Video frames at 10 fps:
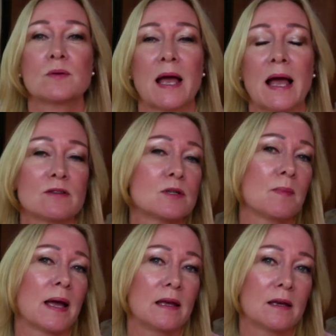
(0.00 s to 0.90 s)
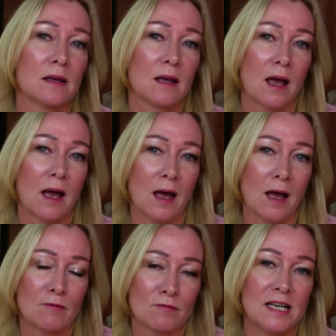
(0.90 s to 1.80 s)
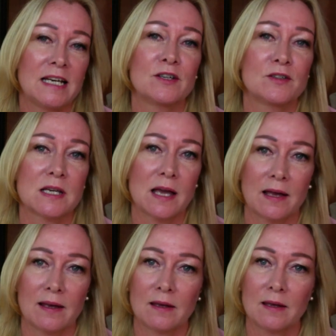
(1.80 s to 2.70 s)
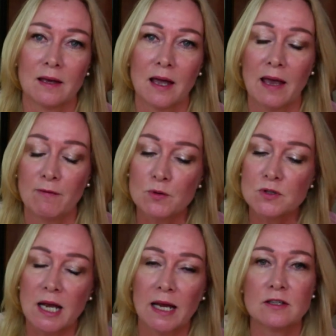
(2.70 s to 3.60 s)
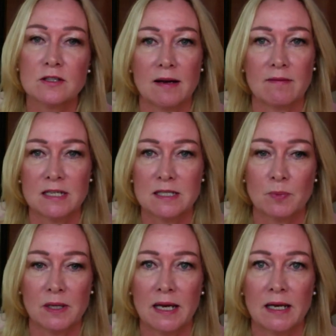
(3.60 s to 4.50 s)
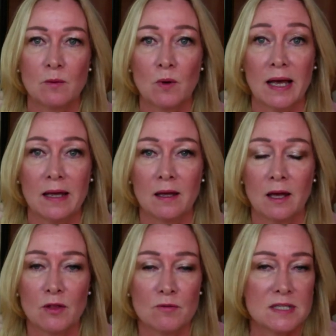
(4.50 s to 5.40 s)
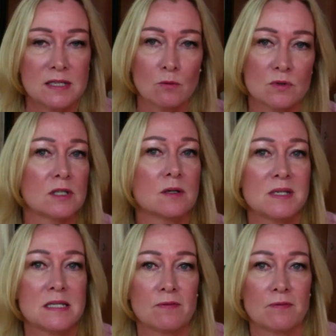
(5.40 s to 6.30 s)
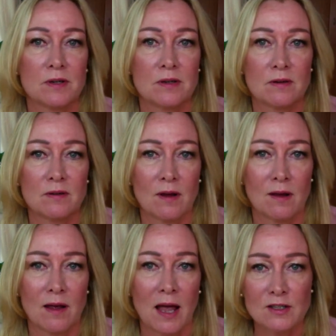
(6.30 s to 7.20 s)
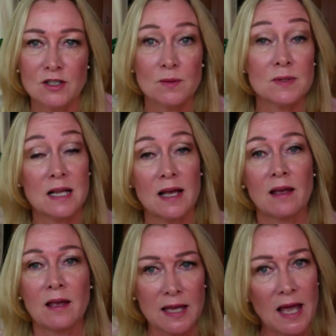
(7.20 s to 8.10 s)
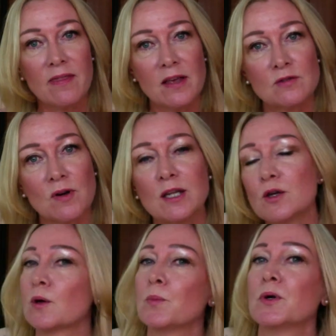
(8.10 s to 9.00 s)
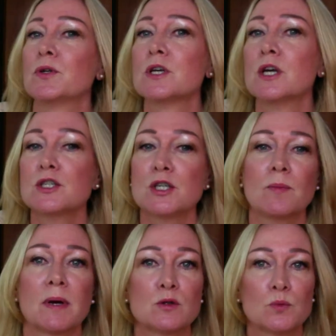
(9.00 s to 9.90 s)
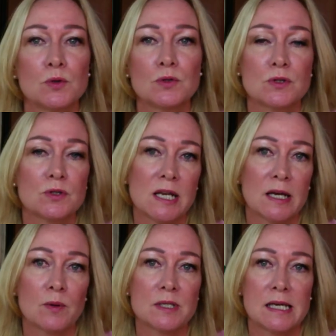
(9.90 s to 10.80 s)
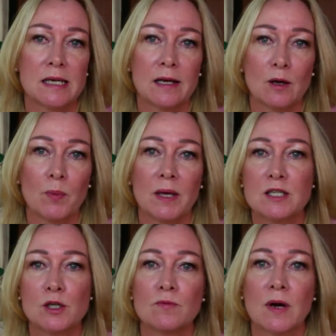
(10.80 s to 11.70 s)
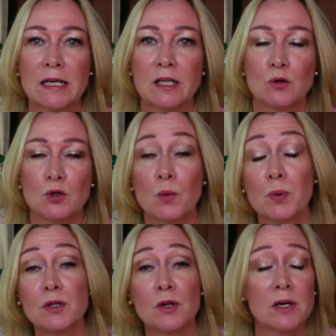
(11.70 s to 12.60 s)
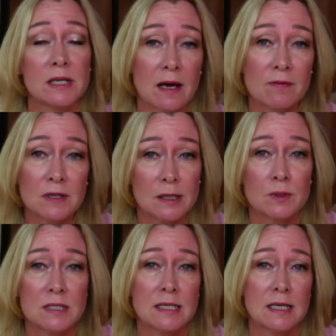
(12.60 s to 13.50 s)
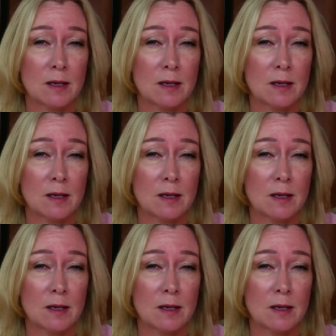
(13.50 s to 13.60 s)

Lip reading: how to make a really good cake. If you change that recipe in any way, the result is going to be different. And she was like, yeah, that's right. You could put too much liquid in and it'll be too runny, or you could put not enough liquid in and